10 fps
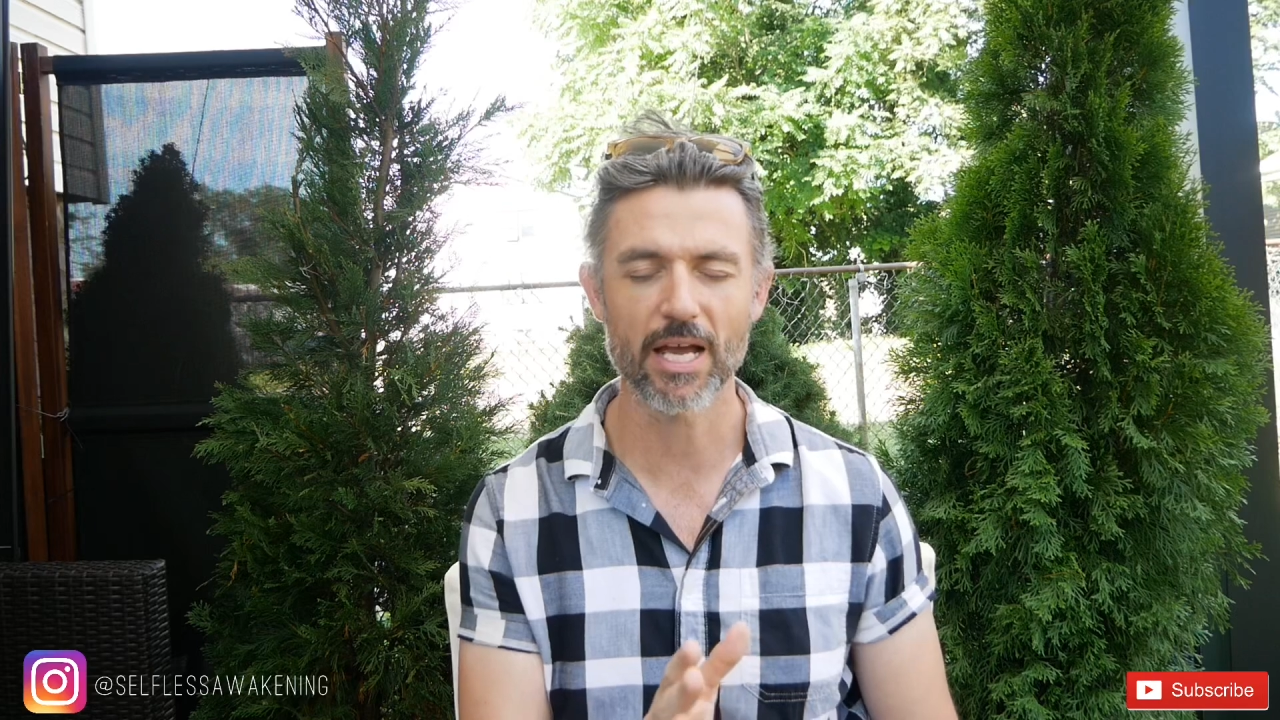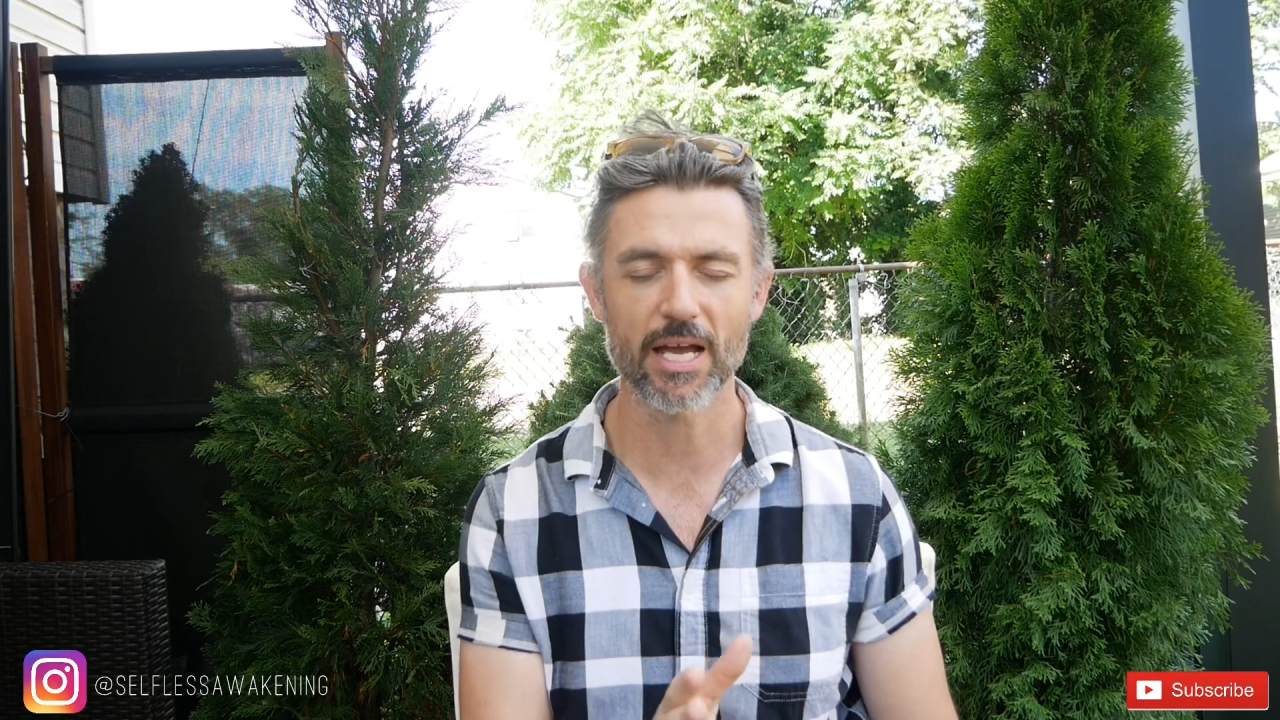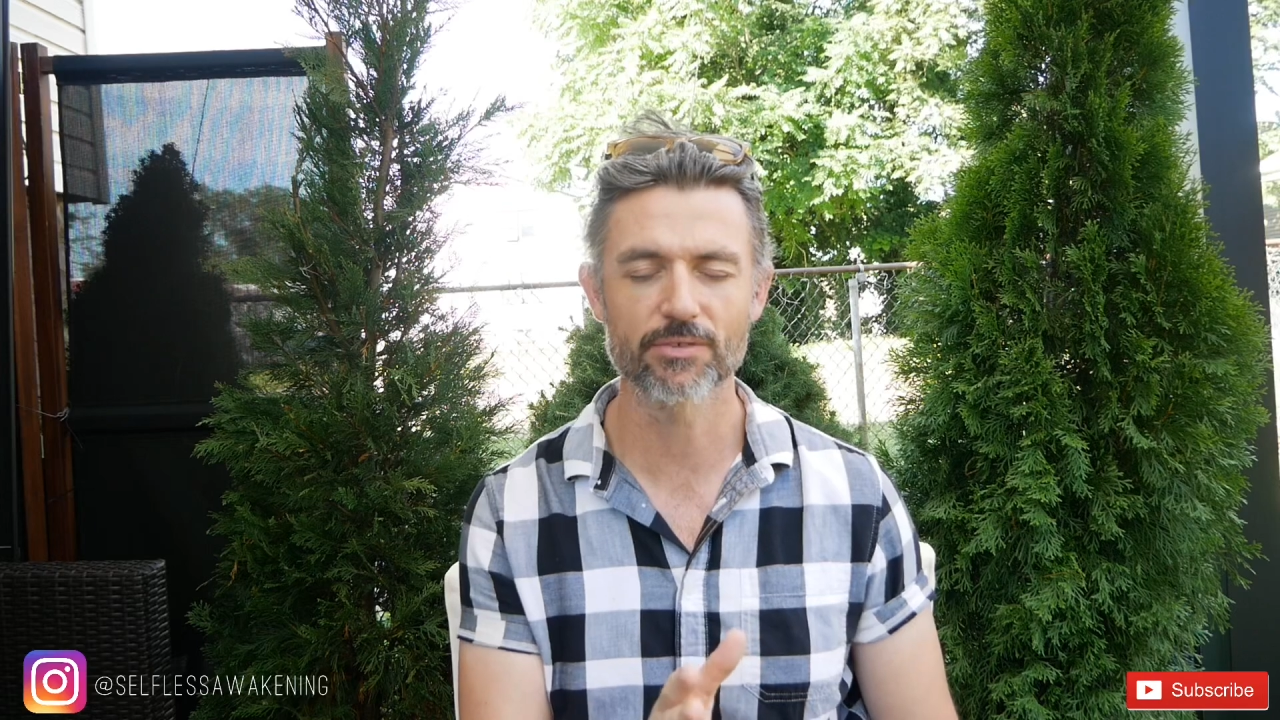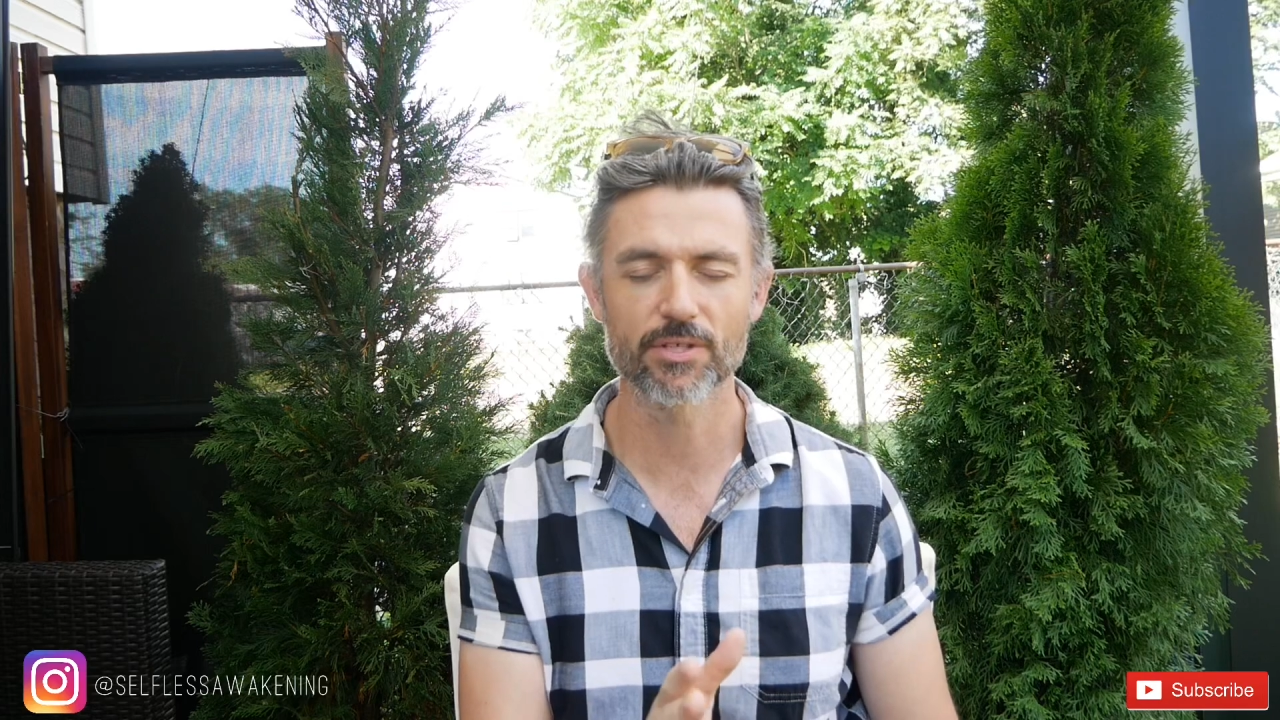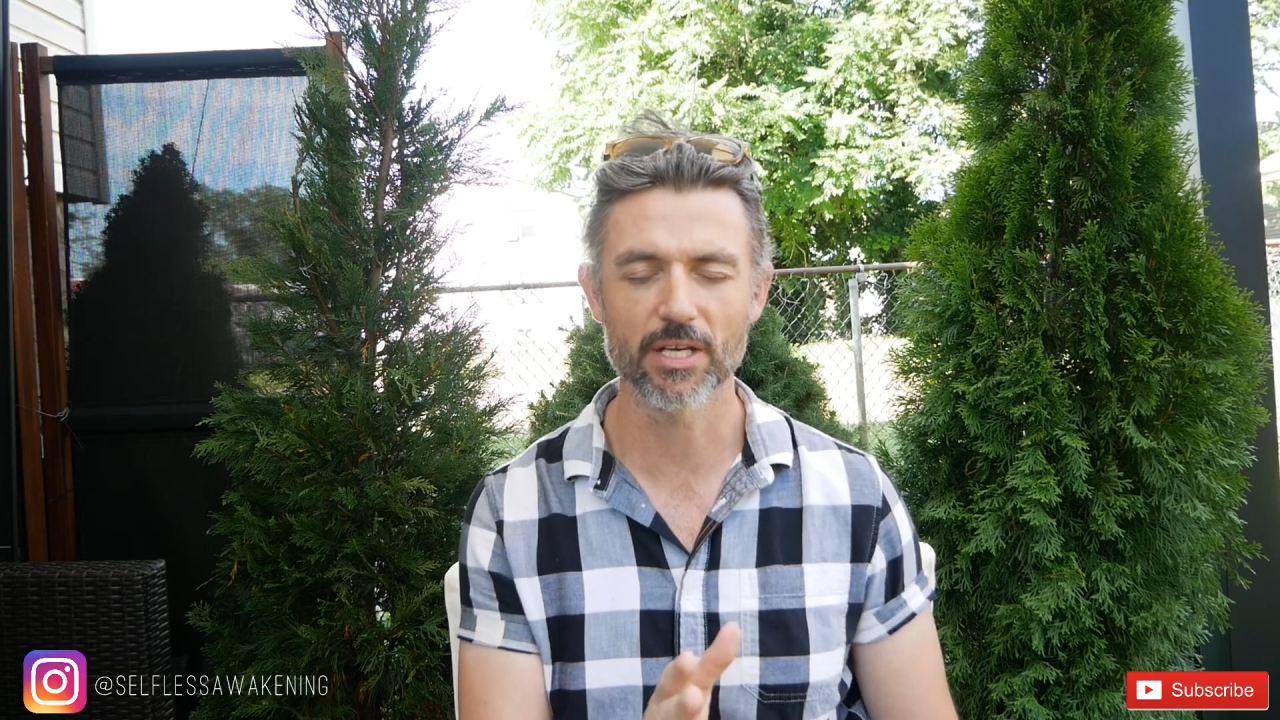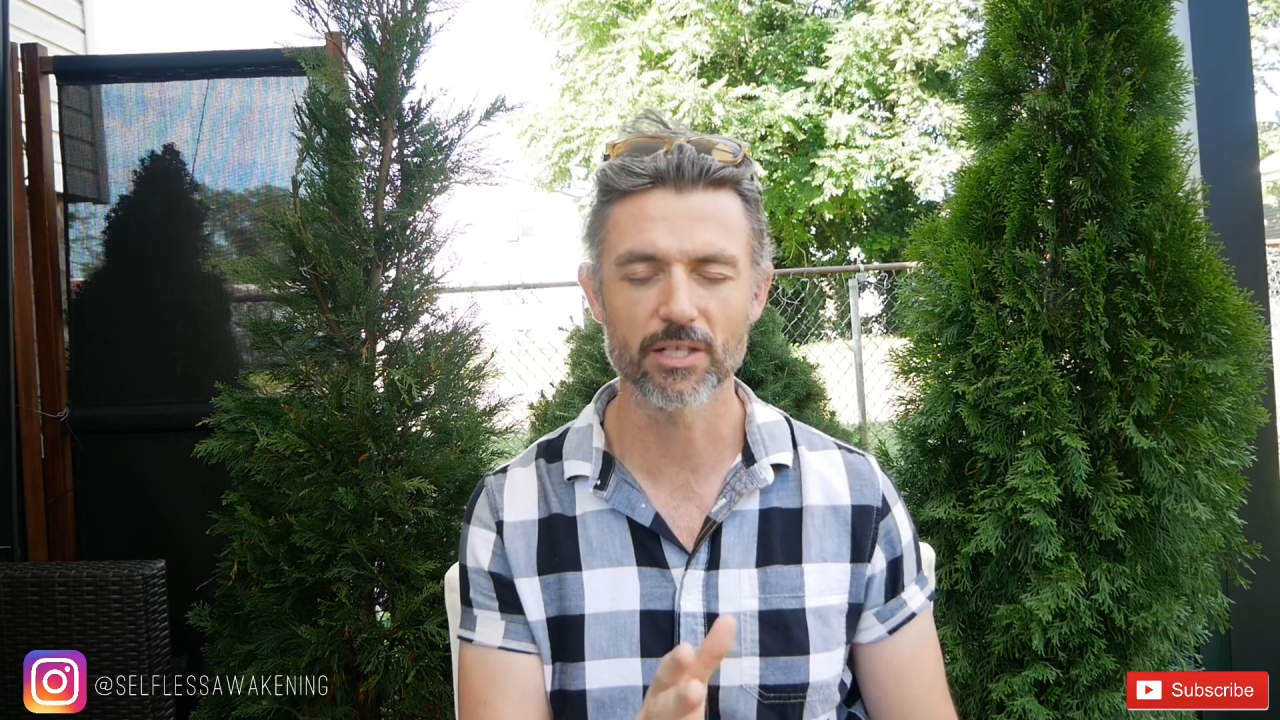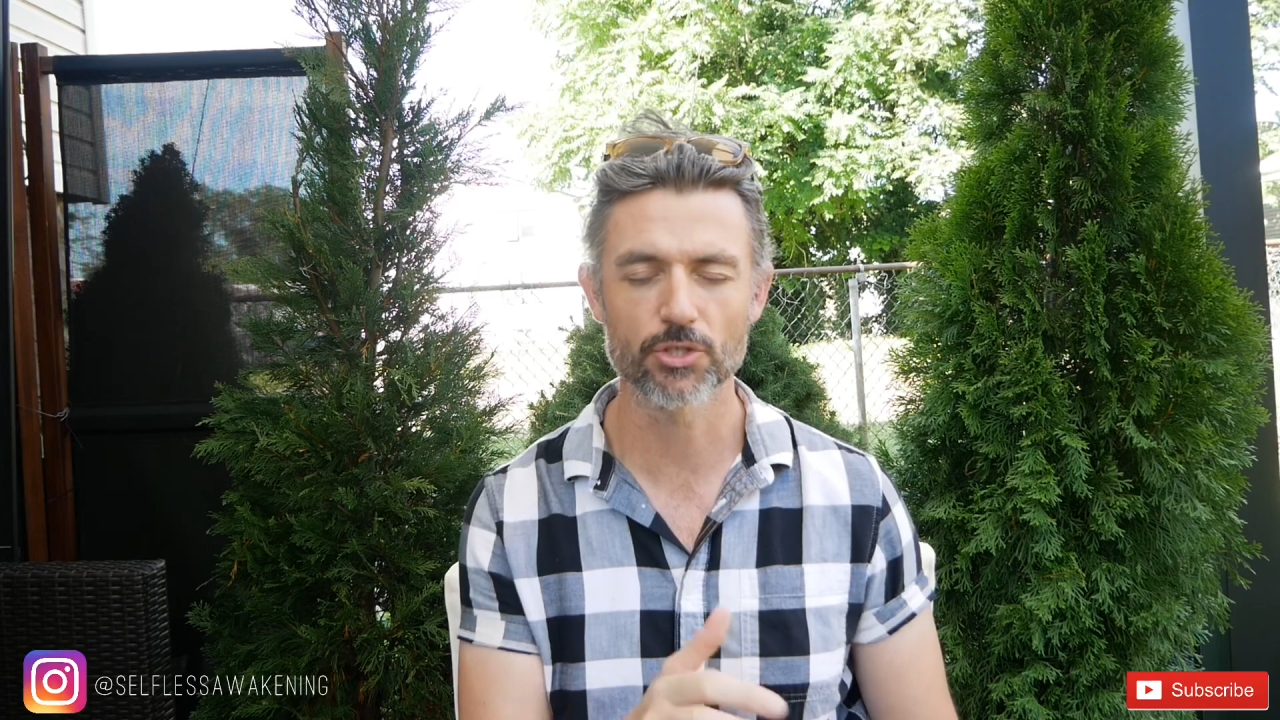had today to